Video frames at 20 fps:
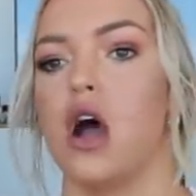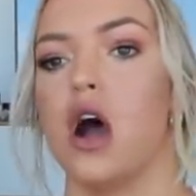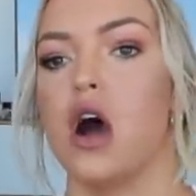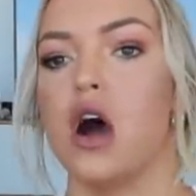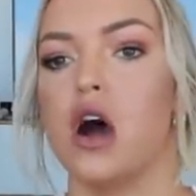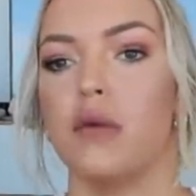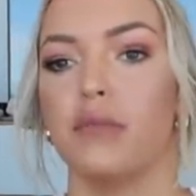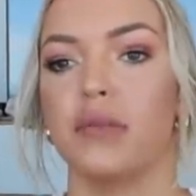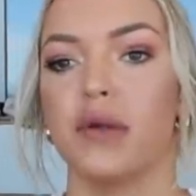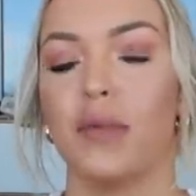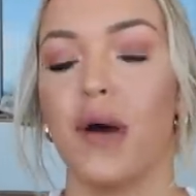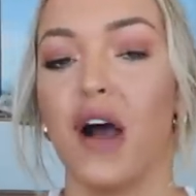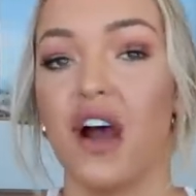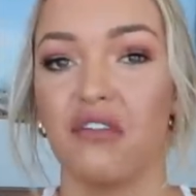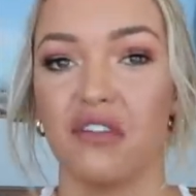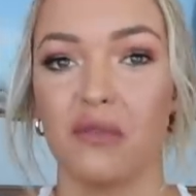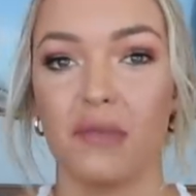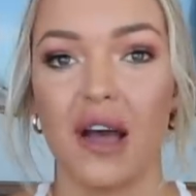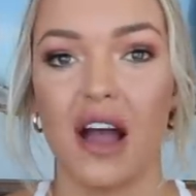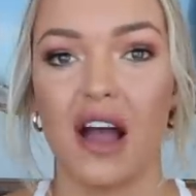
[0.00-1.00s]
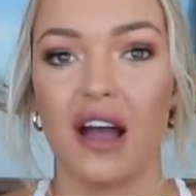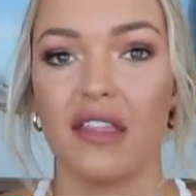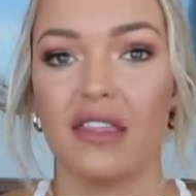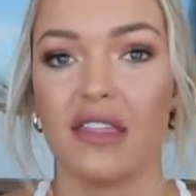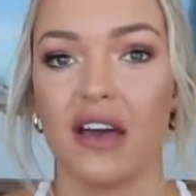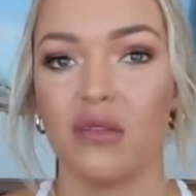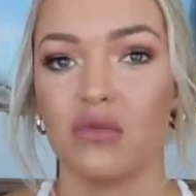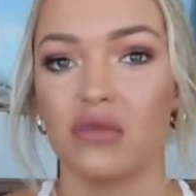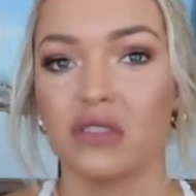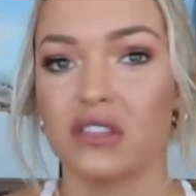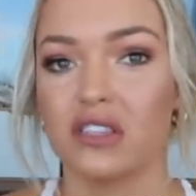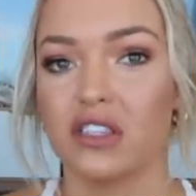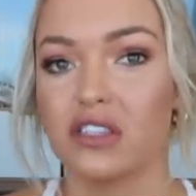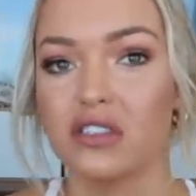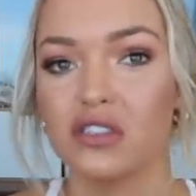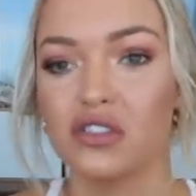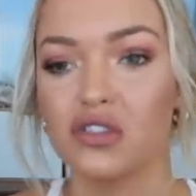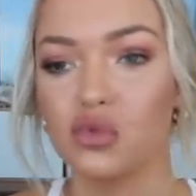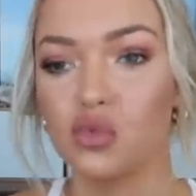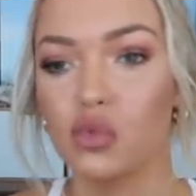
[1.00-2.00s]
But apart from that, that was
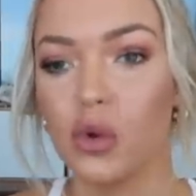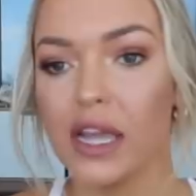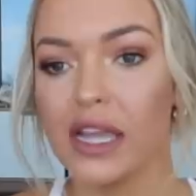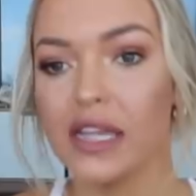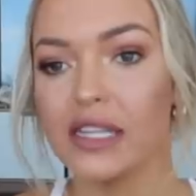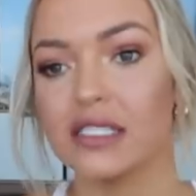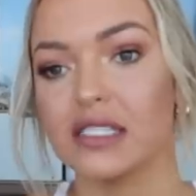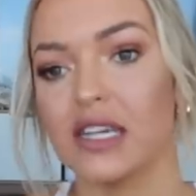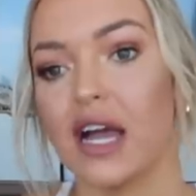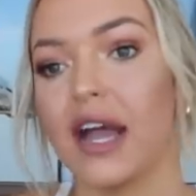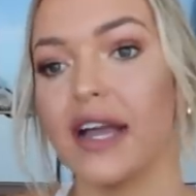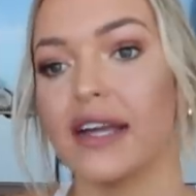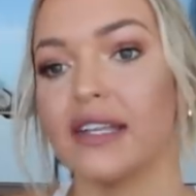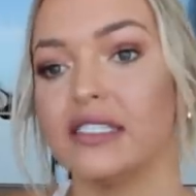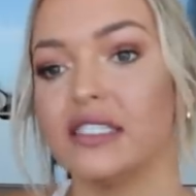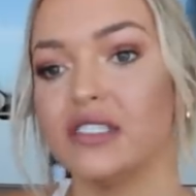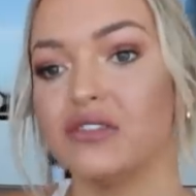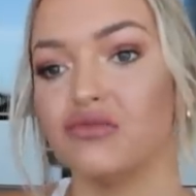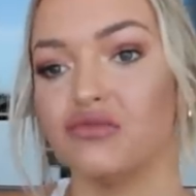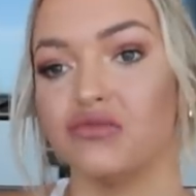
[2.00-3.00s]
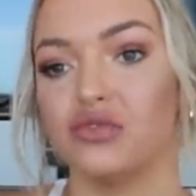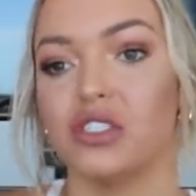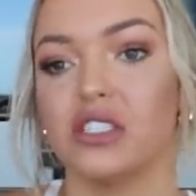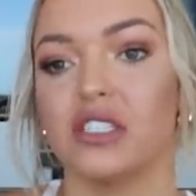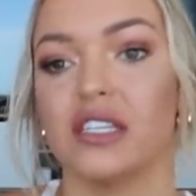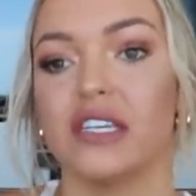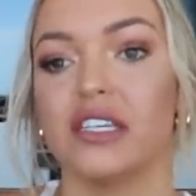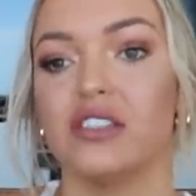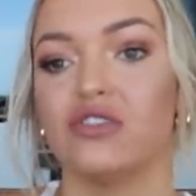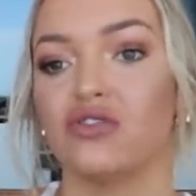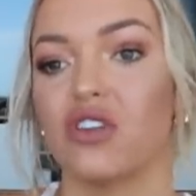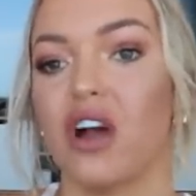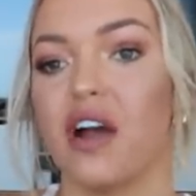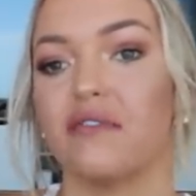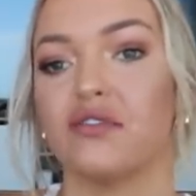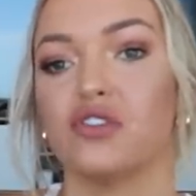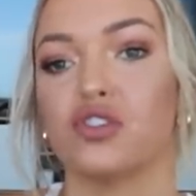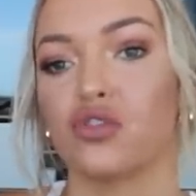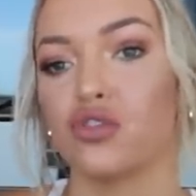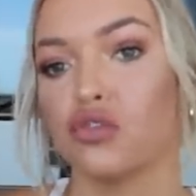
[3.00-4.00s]
sweet. I didn't really
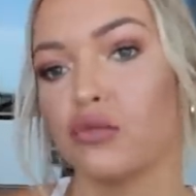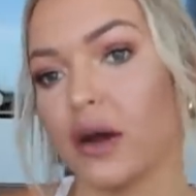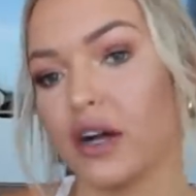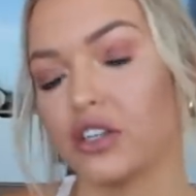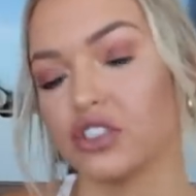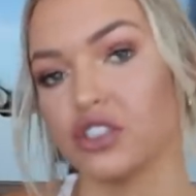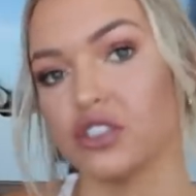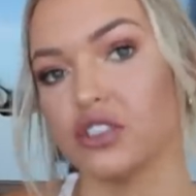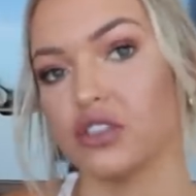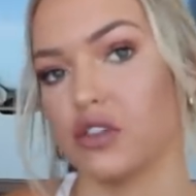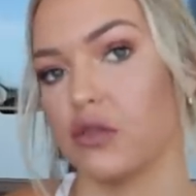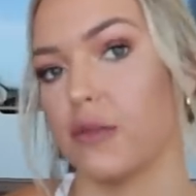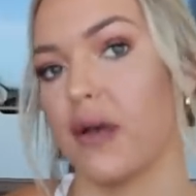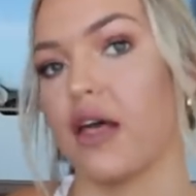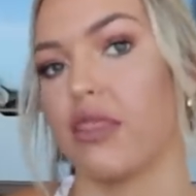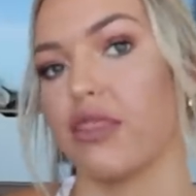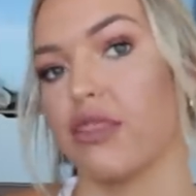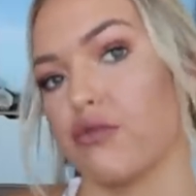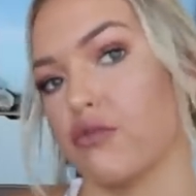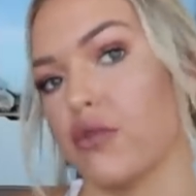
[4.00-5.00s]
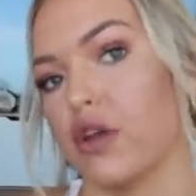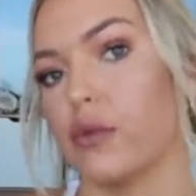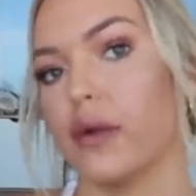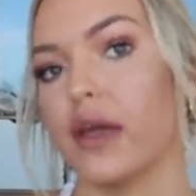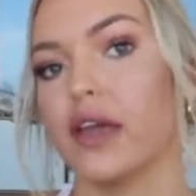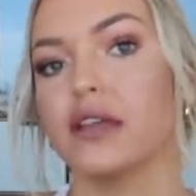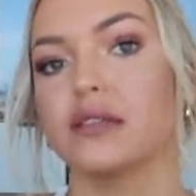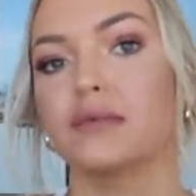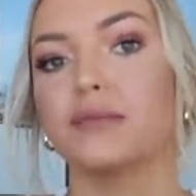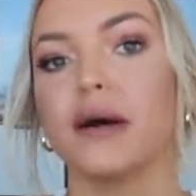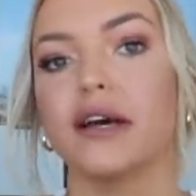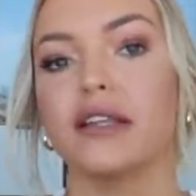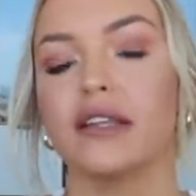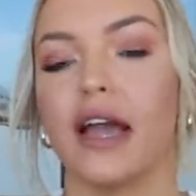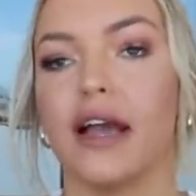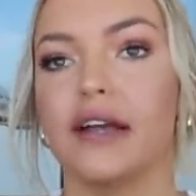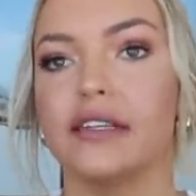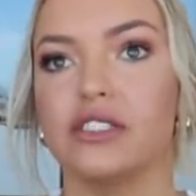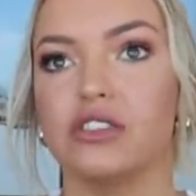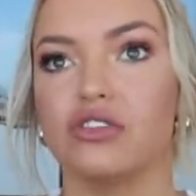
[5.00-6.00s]
drive too much until about 3 weeks. But
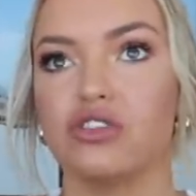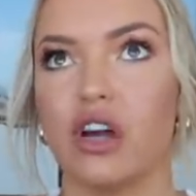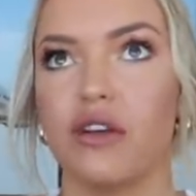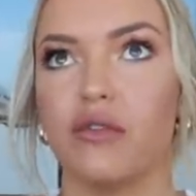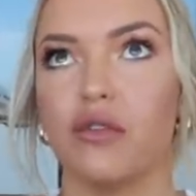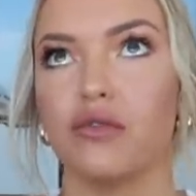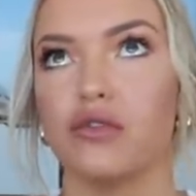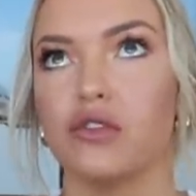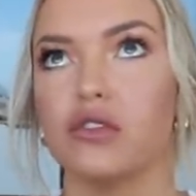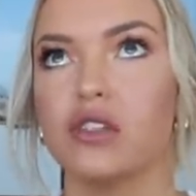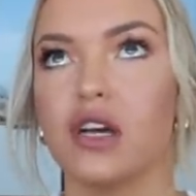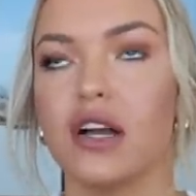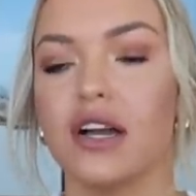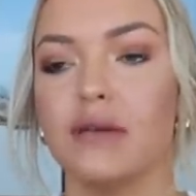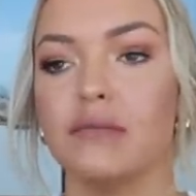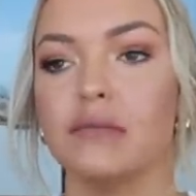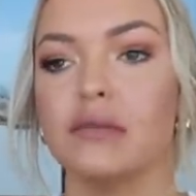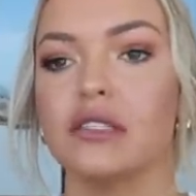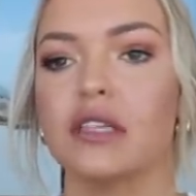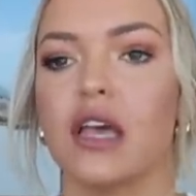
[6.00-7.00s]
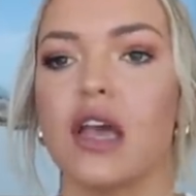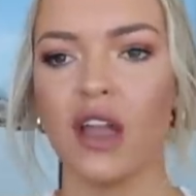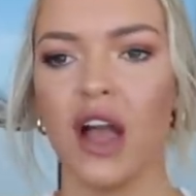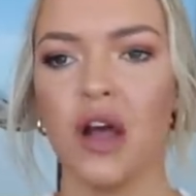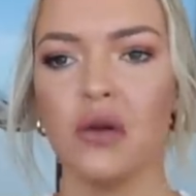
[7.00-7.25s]
yeah, I did drive a few times.